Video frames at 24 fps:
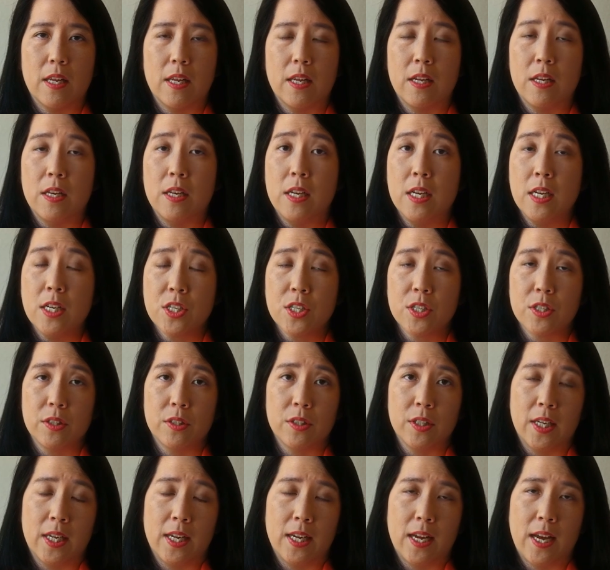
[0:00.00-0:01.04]

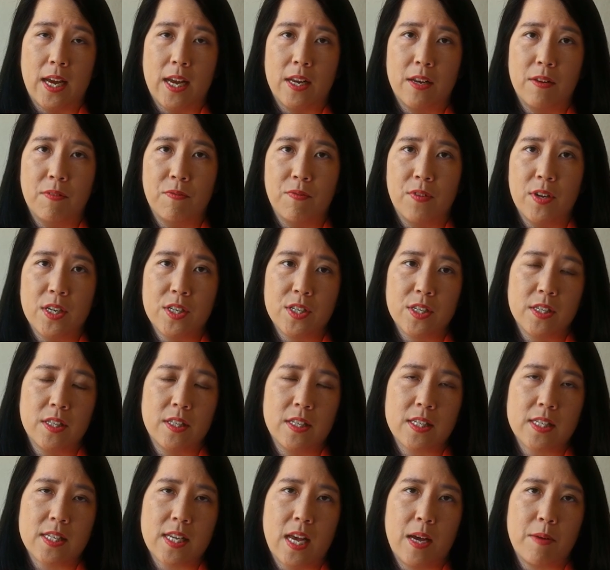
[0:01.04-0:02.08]
Initially, I had envisioned
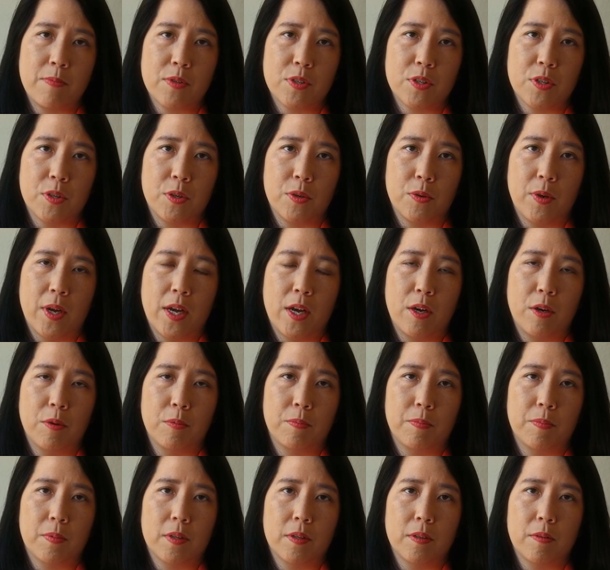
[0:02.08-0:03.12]
this app to
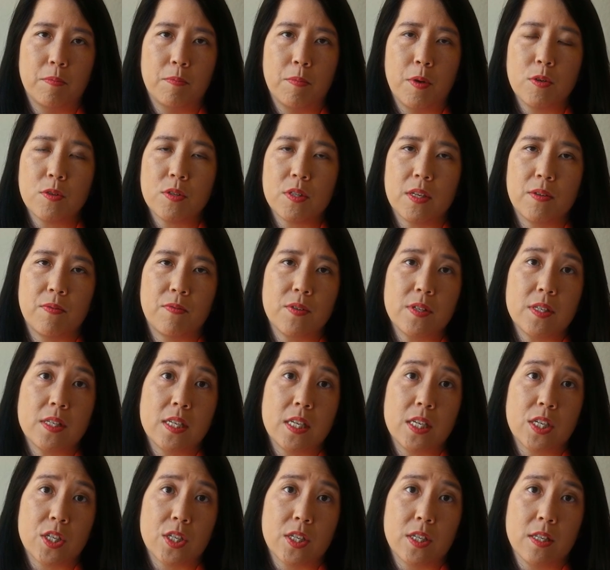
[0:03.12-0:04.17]
help mostly
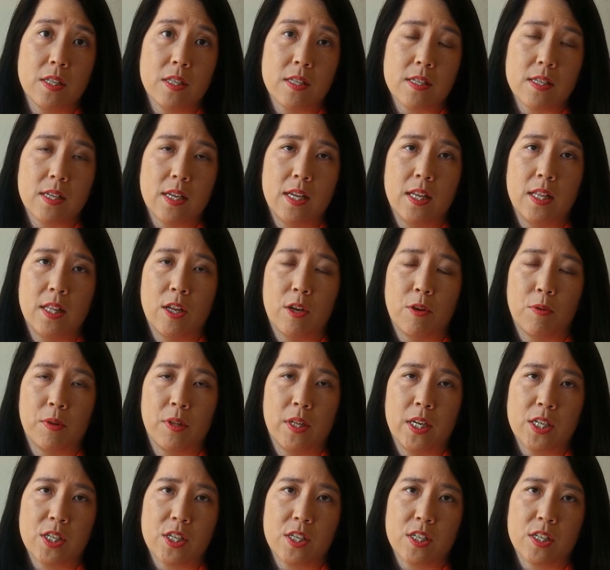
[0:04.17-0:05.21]
physicians in their
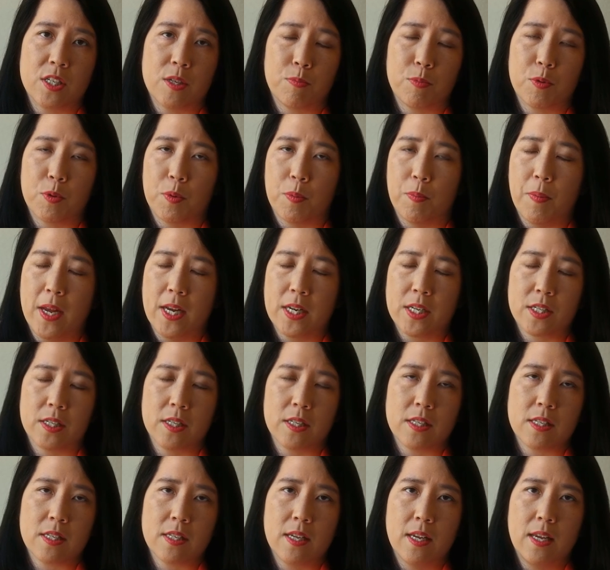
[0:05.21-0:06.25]
relationships with
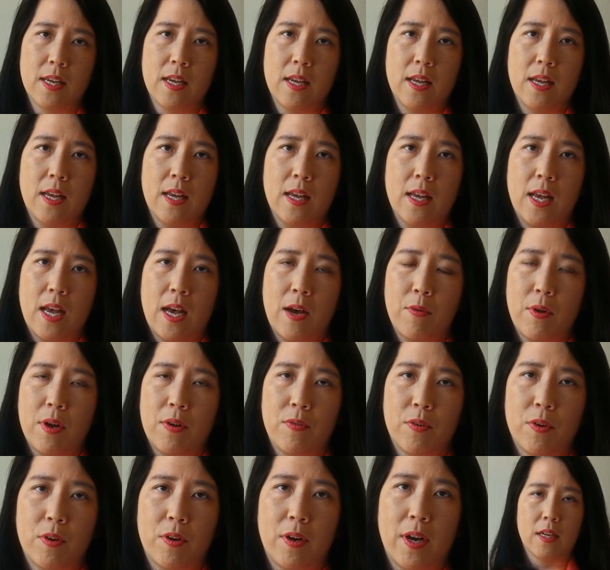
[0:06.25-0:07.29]
patients.
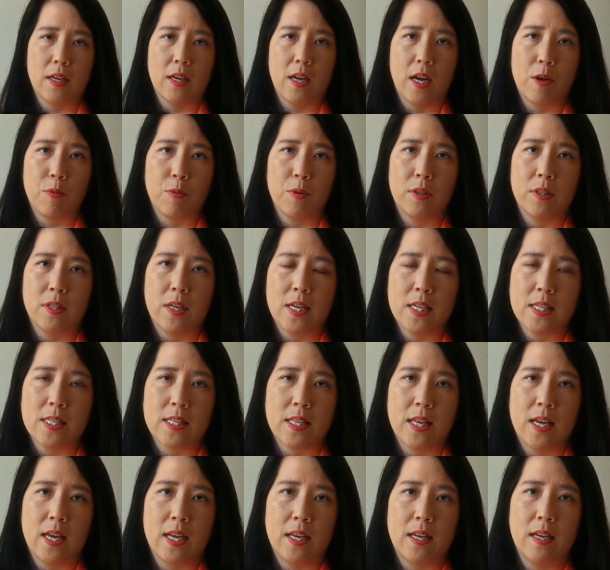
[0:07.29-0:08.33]
However, I realized
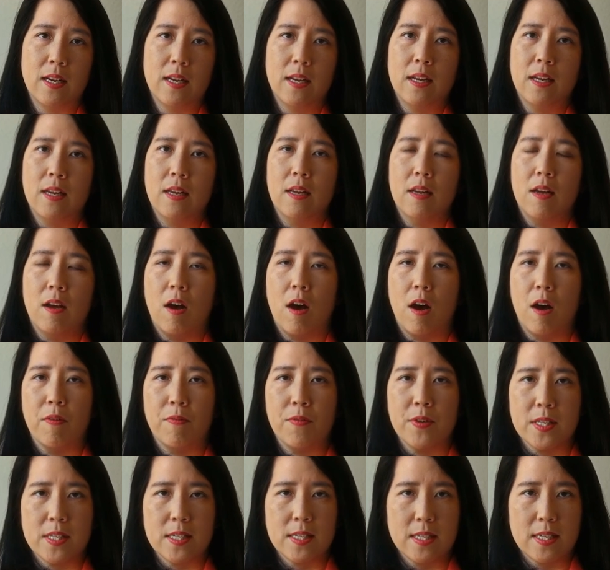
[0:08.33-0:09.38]
that
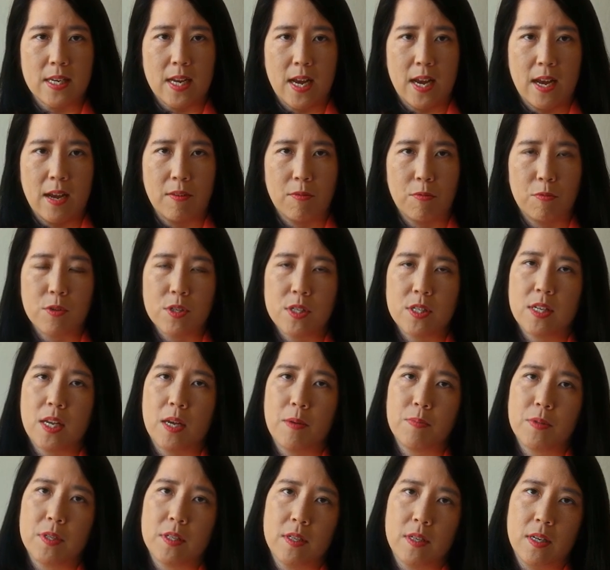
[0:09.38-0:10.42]
office staff,
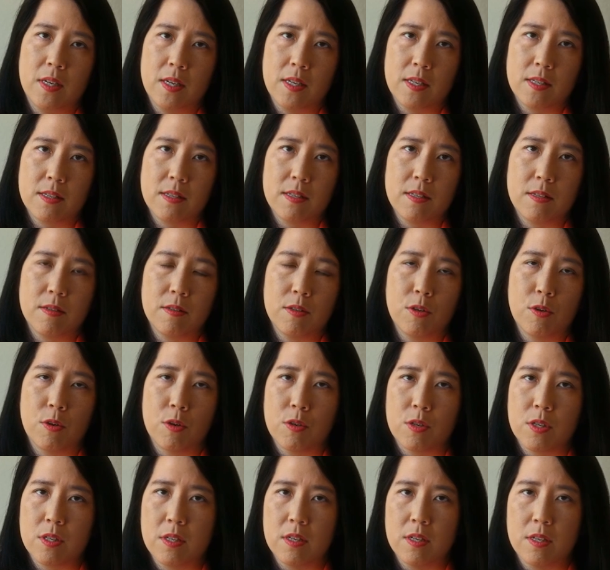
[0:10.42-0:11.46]
receptionists,
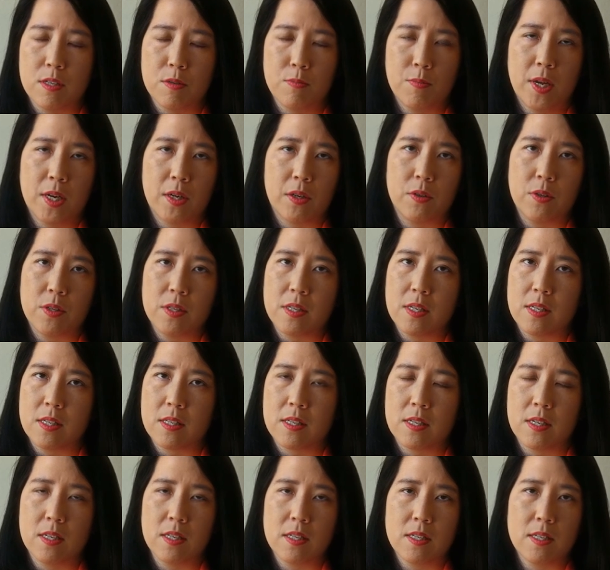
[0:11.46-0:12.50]
nurses, medical
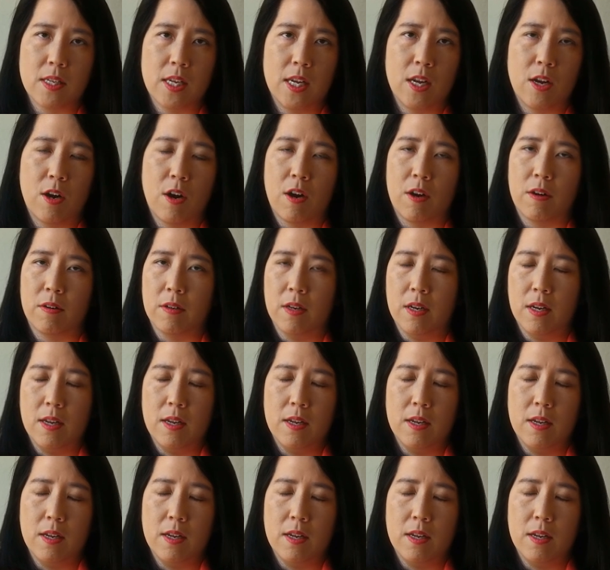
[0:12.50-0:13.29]
assistants, ER